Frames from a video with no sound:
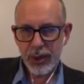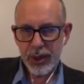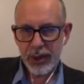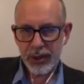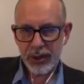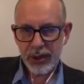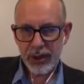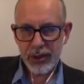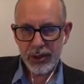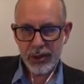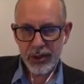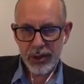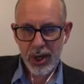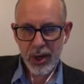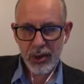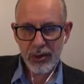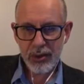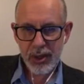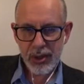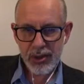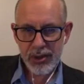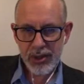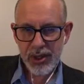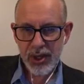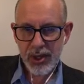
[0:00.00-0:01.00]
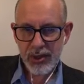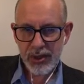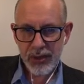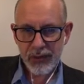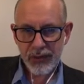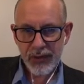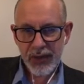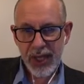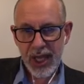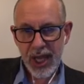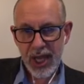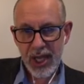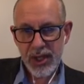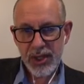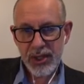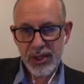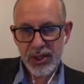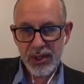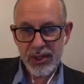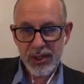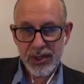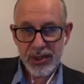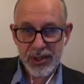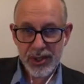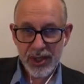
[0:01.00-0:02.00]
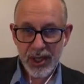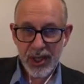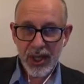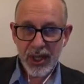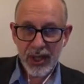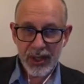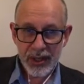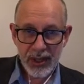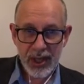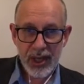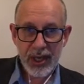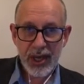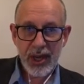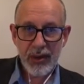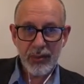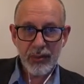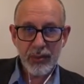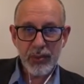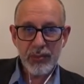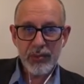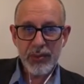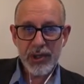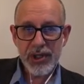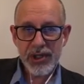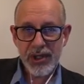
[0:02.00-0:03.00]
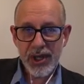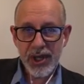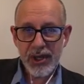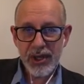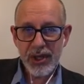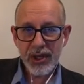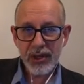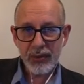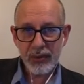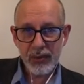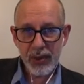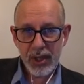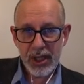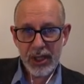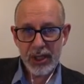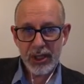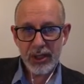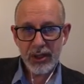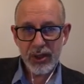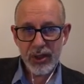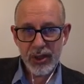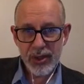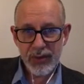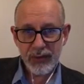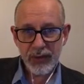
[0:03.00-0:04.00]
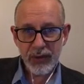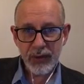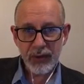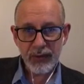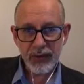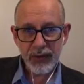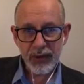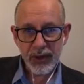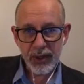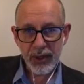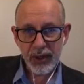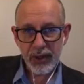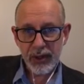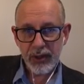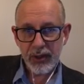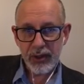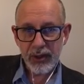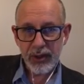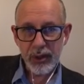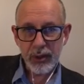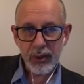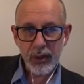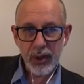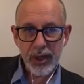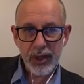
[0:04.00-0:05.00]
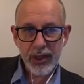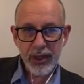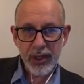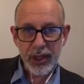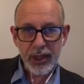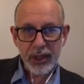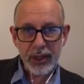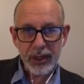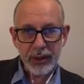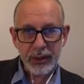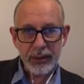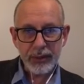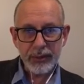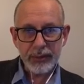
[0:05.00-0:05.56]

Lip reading: control those notifications, then that would be something really useful for you, I think.